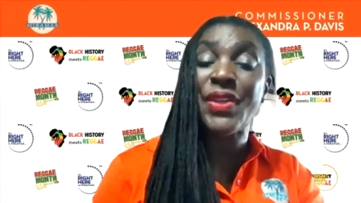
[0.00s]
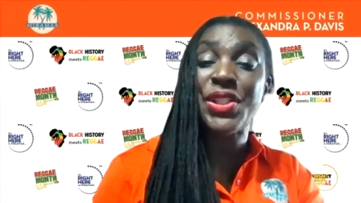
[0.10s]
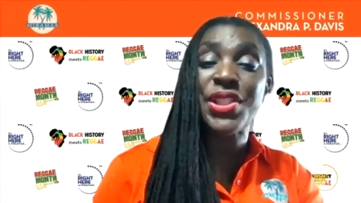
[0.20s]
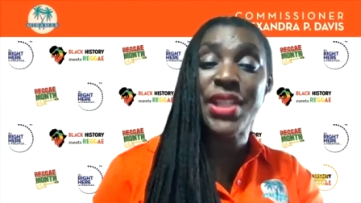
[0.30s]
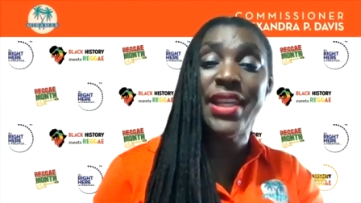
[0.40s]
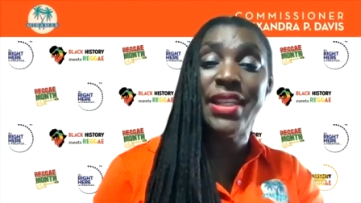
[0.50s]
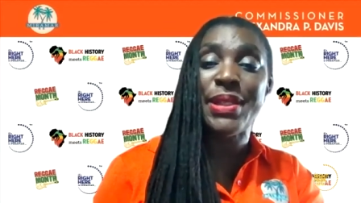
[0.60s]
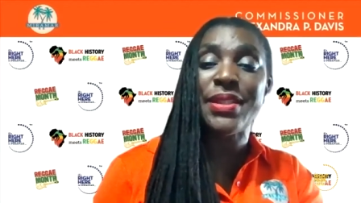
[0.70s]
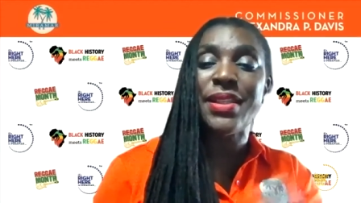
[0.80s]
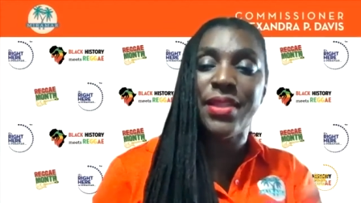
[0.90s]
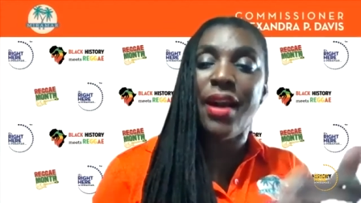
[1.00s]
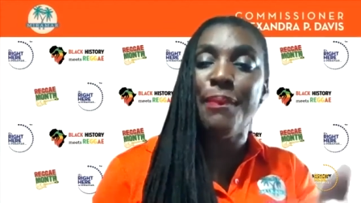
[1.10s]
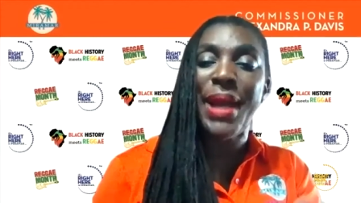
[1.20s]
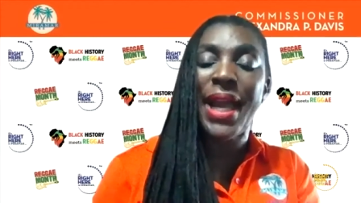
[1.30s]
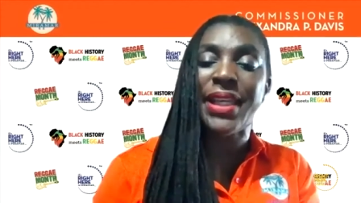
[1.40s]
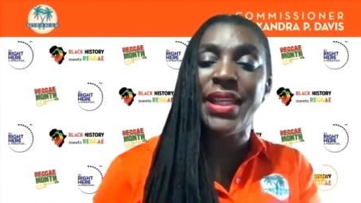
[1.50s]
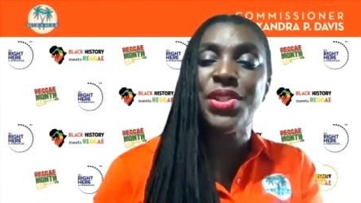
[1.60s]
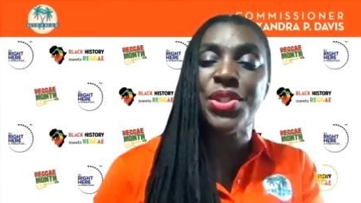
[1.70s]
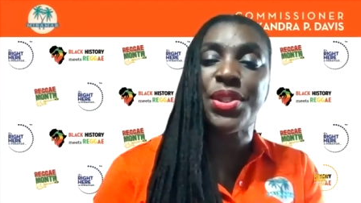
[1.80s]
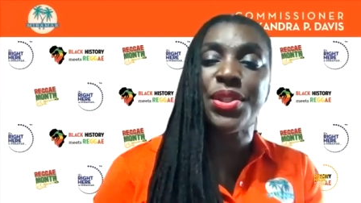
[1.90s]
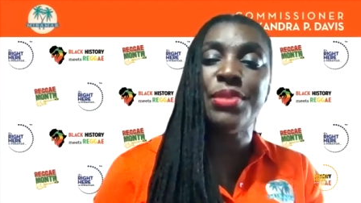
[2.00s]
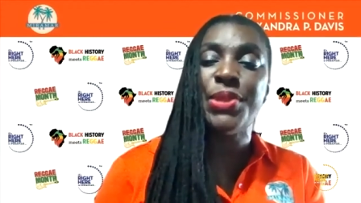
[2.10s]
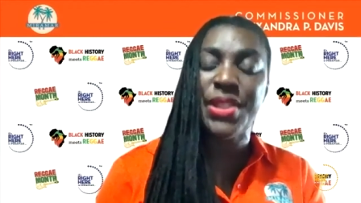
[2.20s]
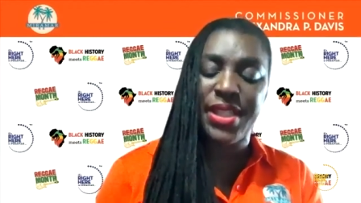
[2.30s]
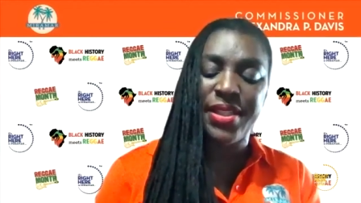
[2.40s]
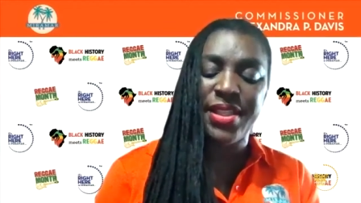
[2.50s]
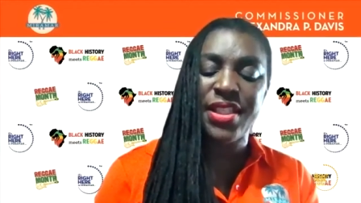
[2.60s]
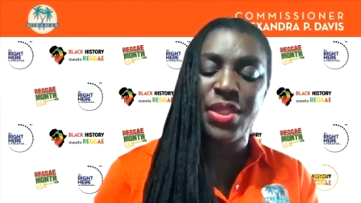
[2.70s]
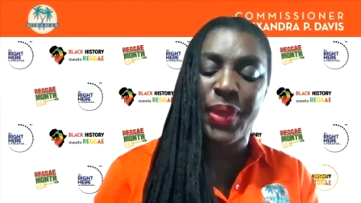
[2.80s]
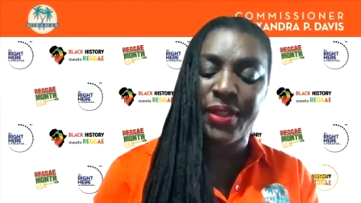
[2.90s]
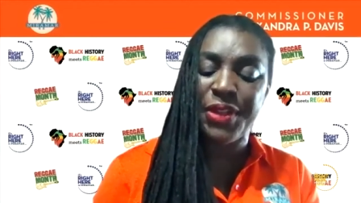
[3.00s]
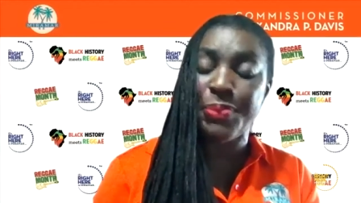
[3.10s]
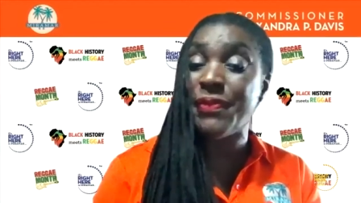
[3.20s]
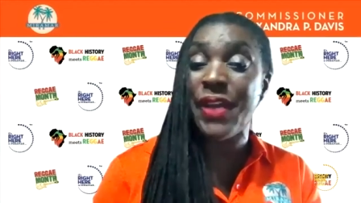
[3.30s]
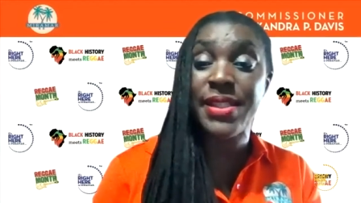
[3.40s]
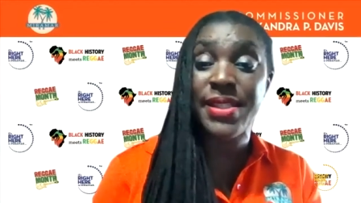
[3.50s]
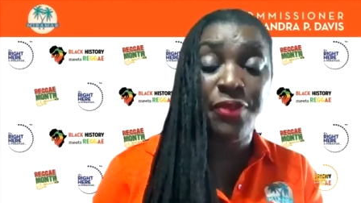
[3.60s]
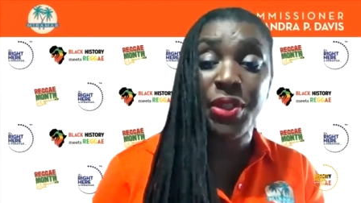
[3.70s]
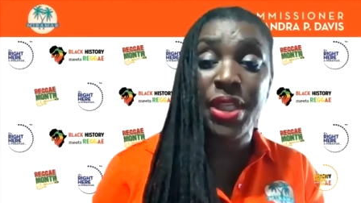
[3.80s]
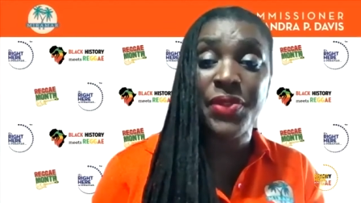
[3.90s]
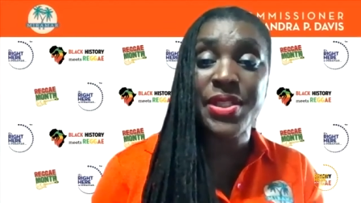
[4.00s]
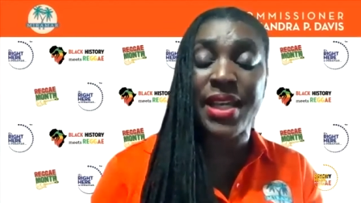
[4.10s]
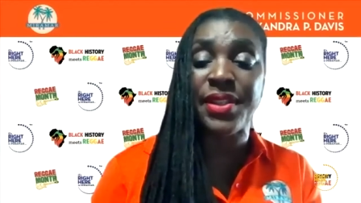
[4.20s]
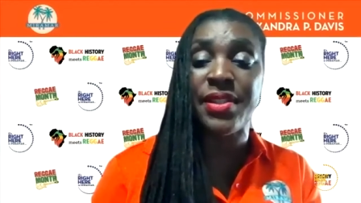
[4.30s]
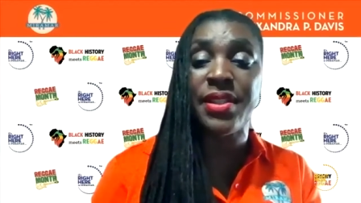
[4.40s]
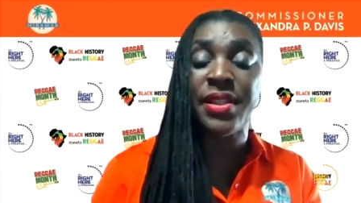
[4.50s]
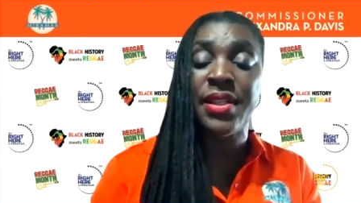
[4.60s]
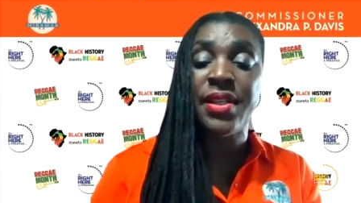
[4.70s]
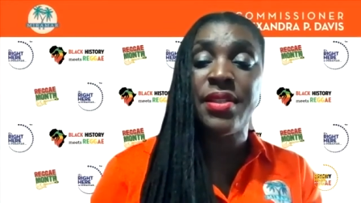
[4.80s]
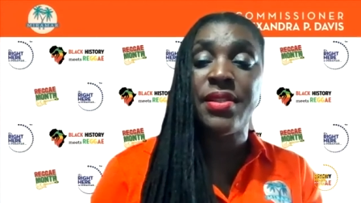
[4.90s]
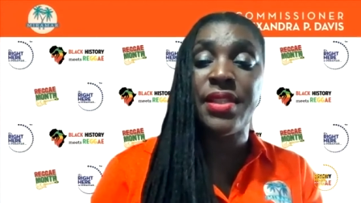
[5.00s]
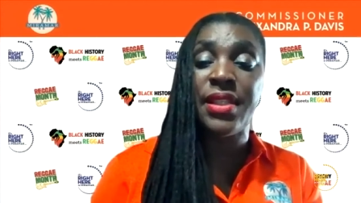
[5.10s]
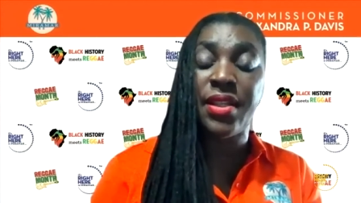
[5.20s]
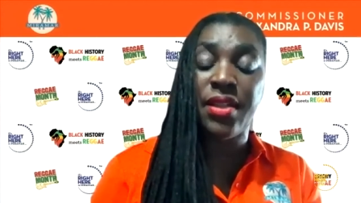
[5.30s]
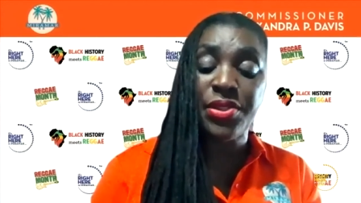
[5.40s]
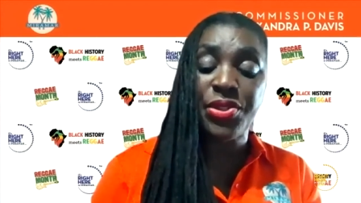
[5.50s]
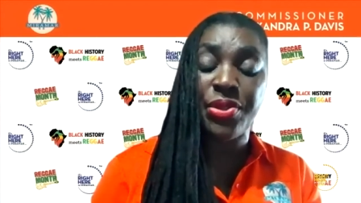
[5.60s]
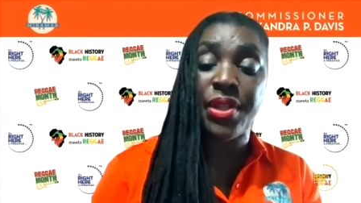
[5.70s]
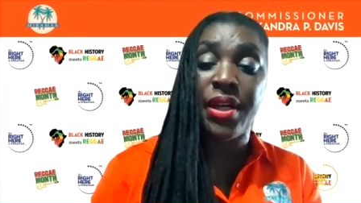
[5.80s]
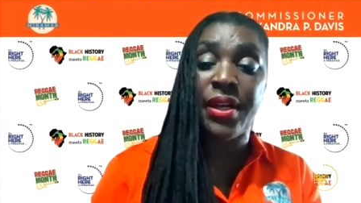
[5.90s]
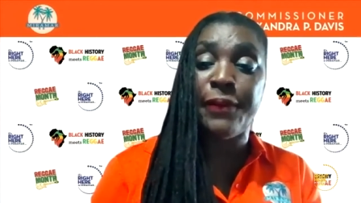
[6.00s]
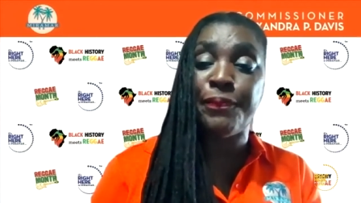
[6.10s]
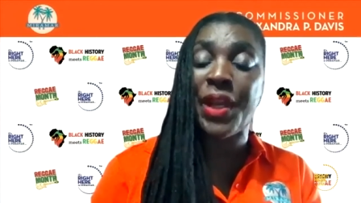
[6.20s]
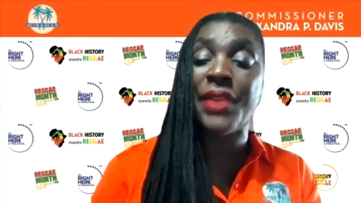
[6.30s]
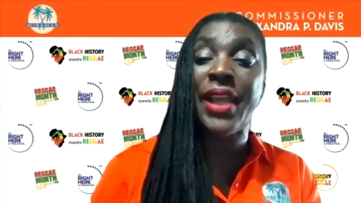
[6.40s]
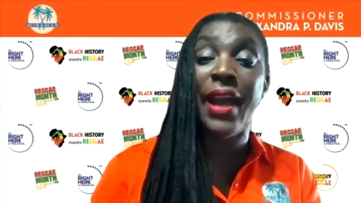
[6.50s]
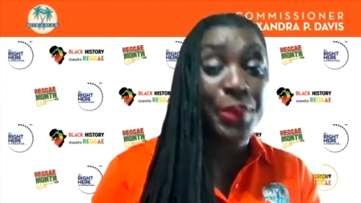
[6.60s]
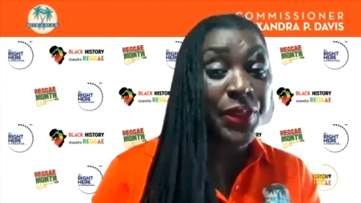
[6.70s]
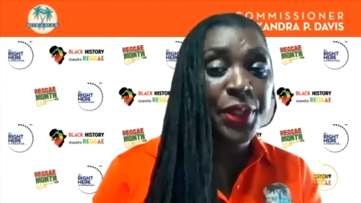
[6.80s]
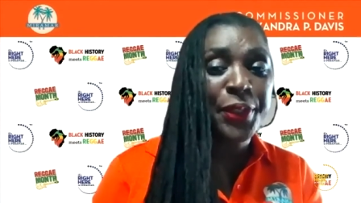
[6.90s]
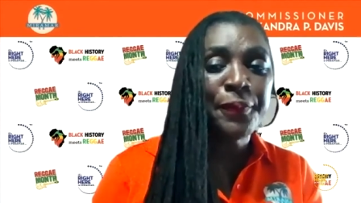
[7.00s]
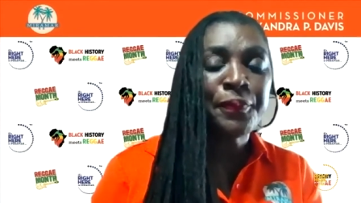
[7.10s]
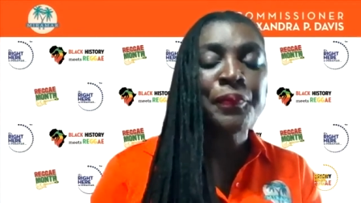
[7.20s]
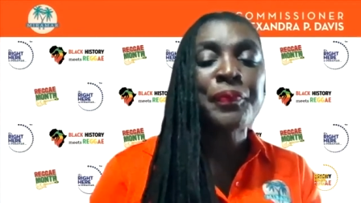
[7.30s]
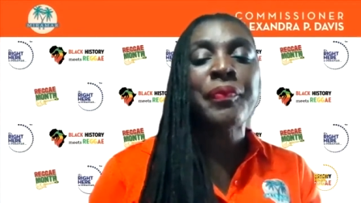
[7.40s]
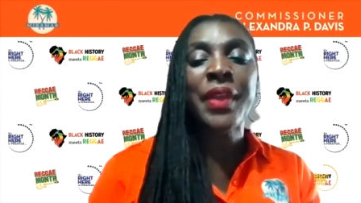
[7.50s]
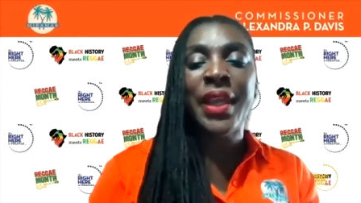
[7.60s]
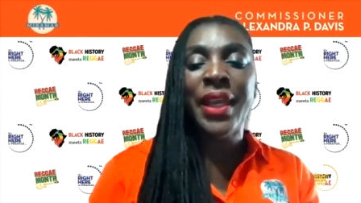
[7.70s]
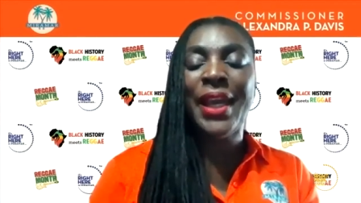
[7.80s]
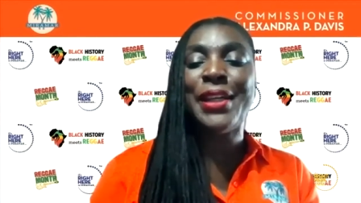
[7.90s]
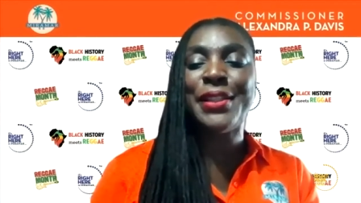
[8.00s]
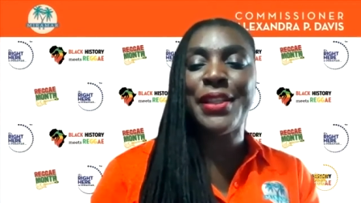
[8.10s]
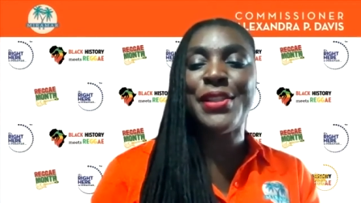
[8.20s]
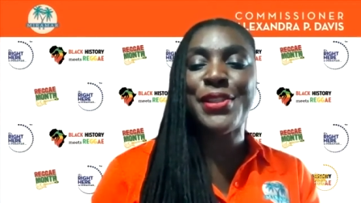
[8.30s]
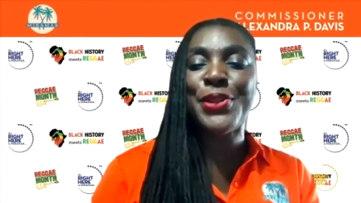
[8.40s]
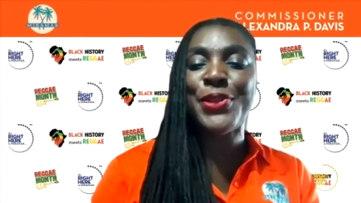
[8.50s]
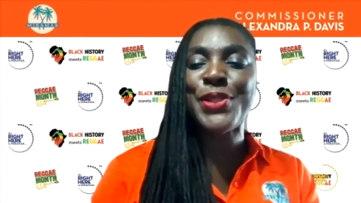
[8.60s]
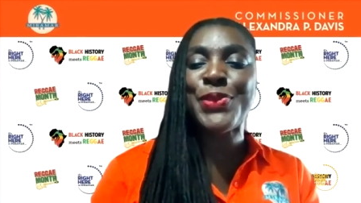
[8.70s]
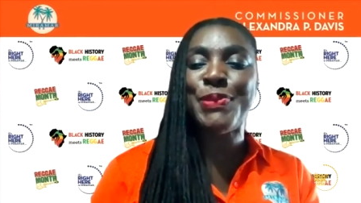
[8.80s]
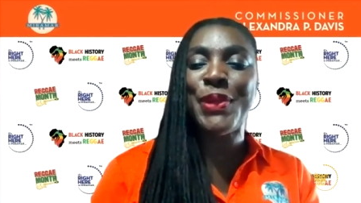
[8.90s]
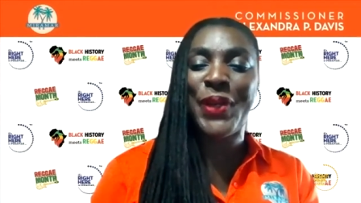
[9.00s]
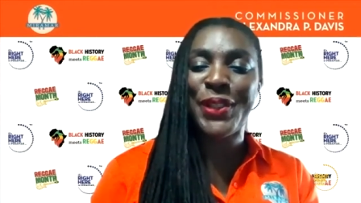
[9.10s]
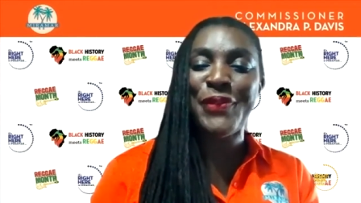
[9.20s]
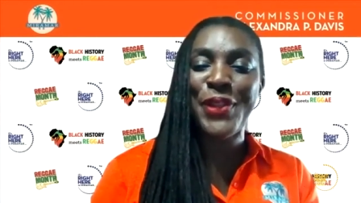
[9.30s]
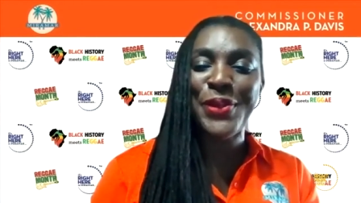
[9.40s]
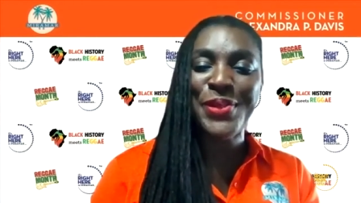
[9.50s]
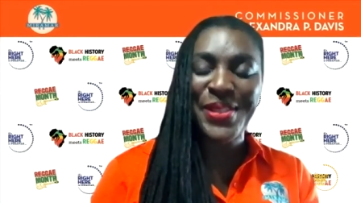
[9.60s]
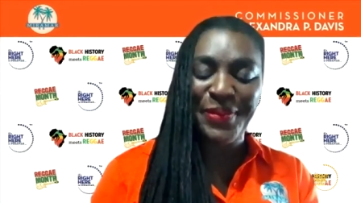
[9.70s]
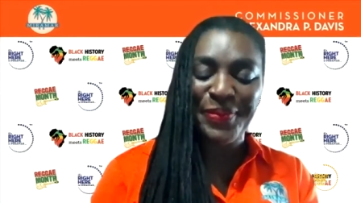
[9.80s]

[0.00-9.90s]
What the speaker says: of entertainment come back into the community. And this is one of them. We've had several others at the cultural, at the amphitheater. Mm-hmm. And so this would be one of those.